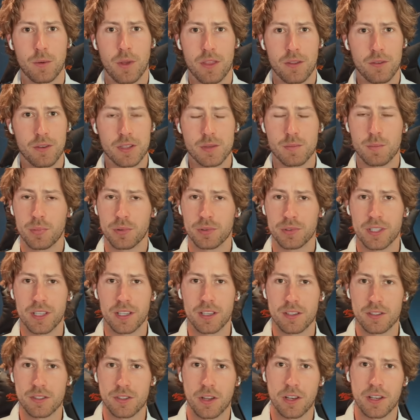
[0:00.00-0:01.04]
whether it's
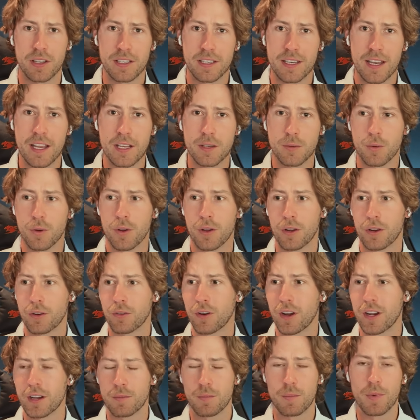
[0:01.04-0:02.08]
building a solid network,
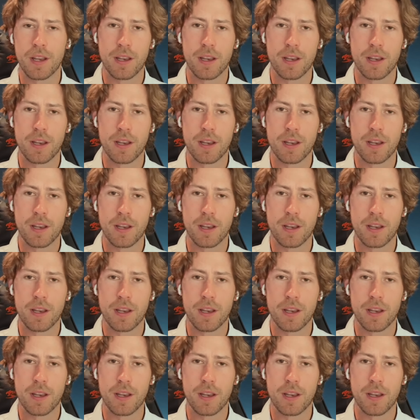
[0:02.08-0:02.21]
right?